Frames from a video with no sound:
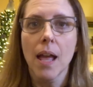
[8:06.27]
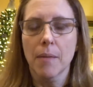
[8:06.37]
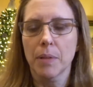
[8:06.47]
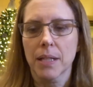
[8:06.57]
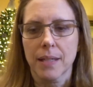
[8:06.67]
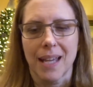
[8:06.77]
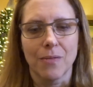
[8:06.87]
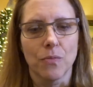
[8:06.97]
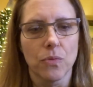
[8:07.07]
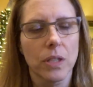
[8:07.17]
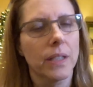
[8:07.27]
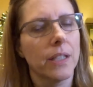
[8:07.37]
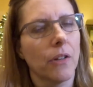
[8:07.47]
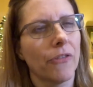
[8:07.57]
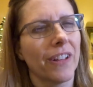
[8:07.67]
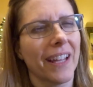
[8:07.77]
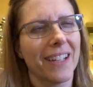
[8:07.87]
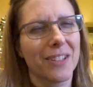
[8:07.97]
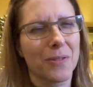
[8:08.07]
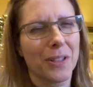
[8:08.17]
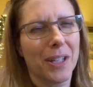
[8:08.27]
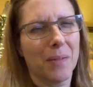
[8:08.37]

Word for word: because I really don't feel like it's really